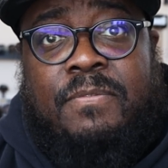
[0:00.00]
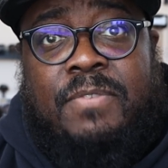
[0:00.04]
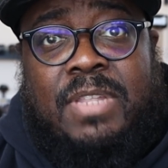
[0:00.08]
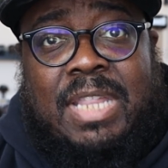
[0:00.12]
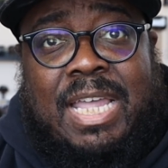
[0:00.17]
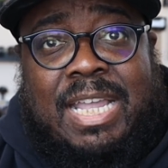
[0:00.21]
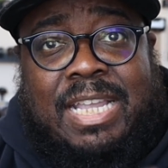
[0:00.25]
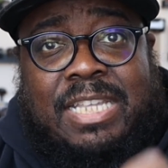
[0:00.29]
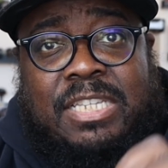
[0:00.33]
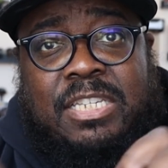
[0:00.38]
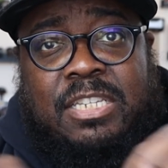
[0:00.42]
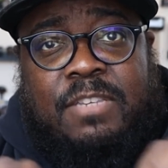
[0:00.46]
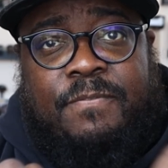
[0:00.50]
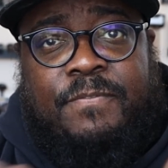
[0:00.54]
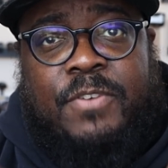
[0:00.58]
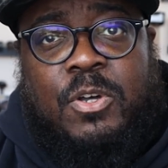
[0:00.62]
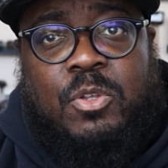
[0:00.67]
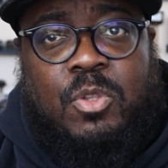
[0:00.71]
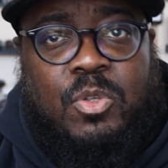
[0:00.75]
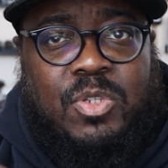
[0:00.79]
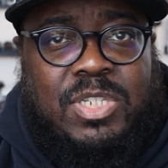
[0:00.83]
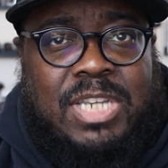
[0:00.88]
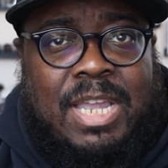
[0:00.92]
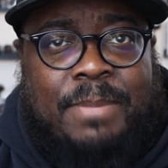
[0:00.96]
and I can just
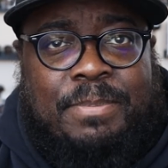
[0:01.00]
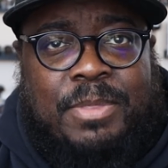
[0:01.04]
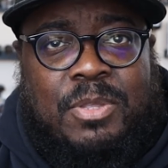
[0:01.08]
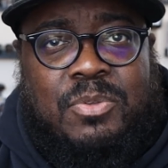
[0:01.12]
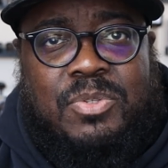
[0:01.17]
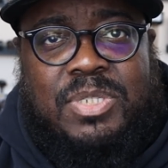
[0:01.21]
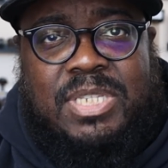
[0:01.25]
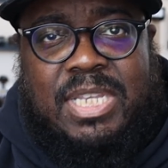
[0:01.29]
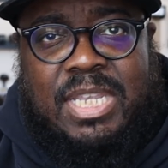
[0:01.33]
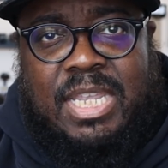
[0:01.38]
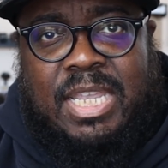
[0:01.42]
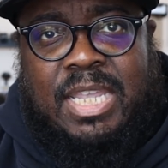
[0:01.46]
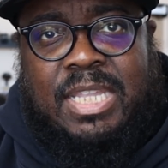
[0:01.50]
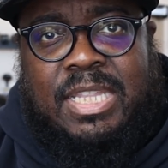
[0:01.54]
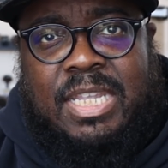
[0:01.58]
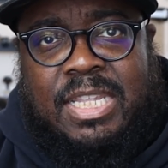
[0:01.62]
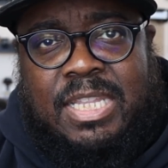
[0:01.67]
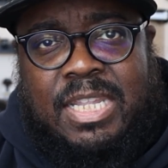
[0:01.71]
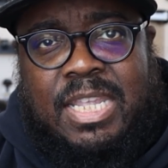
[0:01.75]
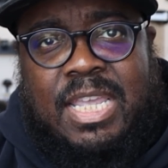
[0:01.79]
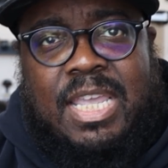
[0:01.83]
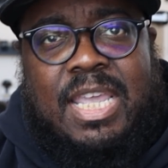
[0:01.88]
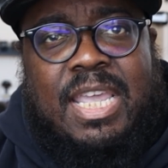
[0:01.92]
Photoshop those in, and